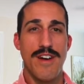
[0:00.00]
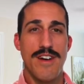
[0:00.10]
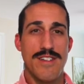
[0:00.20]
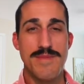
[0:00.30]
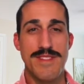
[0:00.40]

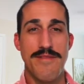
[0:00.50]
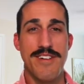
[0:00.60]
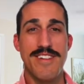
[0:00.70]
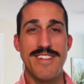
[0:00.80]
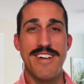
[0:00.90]
specifically
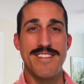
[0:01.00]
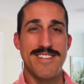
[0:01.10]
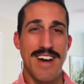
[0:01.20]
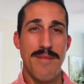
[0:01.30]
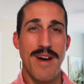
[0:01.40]
to Delta
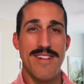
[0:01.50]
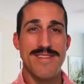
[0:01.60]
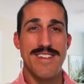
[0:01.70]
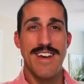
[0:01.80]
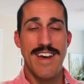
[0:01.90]
SkyMiles,
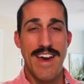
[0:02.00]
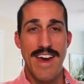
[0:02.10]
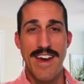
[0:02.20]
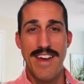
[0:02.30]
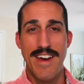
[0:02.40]

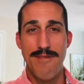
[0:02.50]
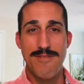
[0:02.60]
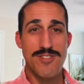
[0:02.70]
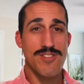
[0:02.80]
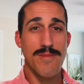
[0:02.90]
ANA,
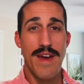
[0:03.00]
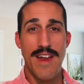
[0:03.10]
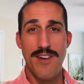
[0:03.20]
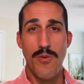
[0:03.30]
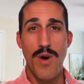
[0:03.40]
which is Japan
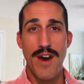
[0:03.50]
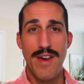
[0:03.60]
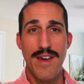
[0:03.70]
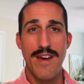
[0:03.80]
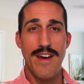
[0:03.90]
and Hawaii,
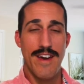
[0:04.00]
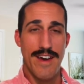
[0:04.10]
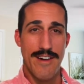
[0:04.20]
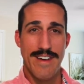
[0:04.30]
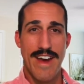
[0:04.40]

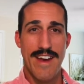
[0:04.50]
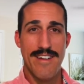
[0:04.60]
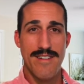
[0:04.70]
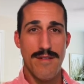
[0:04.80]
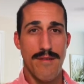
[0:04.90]
Air
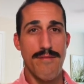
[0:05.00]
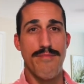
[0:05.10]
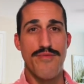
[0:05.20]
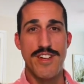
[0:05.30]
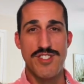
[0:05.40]
Canada, British